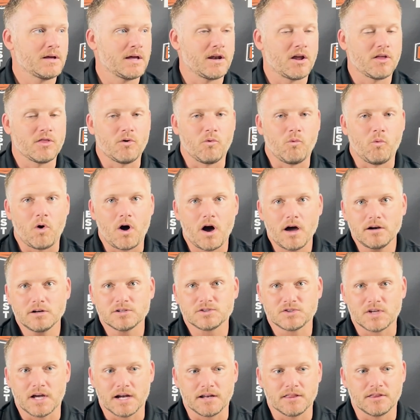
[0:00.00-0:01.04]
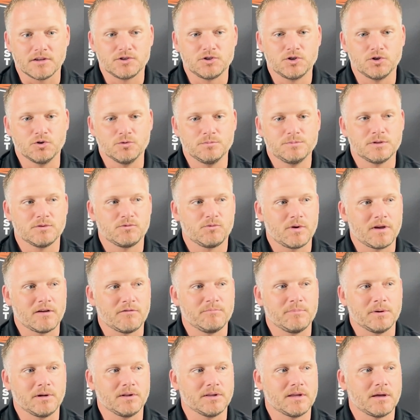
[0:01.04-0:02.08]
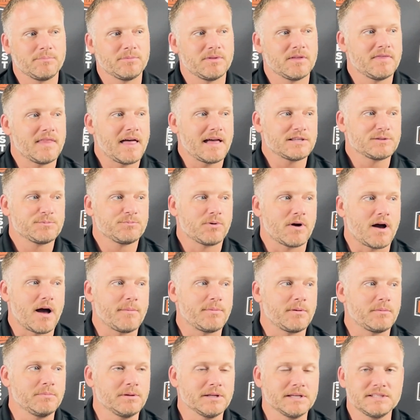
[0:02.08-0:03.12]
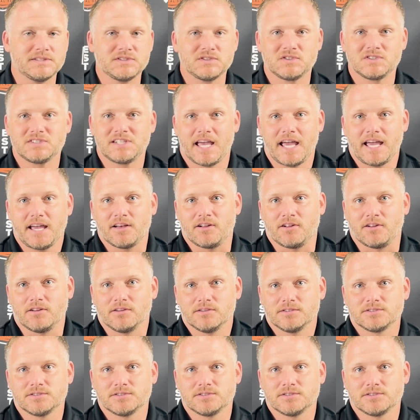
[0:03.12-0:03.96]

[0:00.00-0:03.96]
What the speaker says: And on the water side of the tubes, if we have buildup, then that's probably scale.